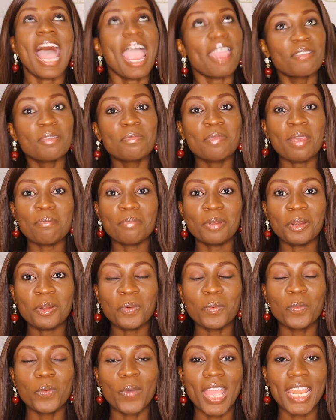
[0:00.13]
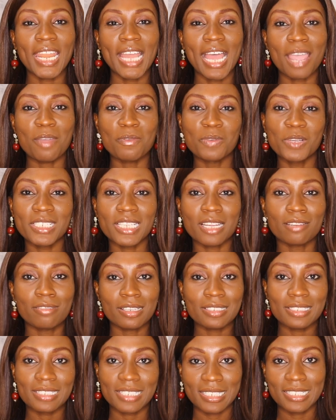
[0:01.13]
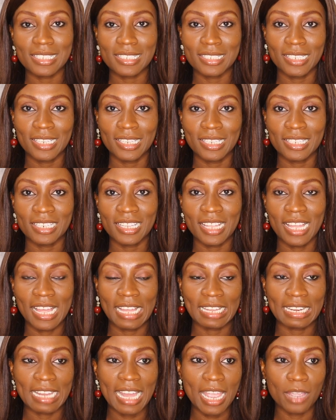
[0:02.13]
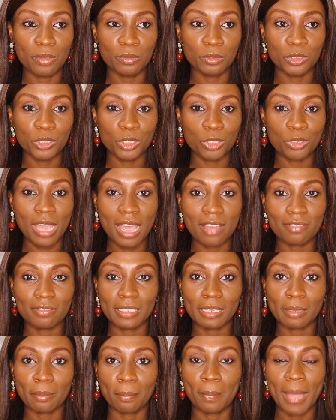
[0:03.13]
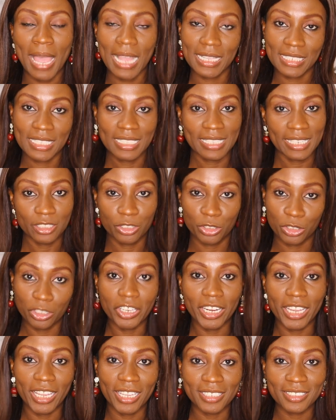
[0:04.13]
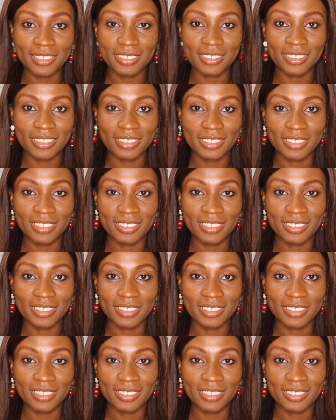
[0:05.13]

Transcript: I remember when I was around 16 and I was traveling back to Nigeria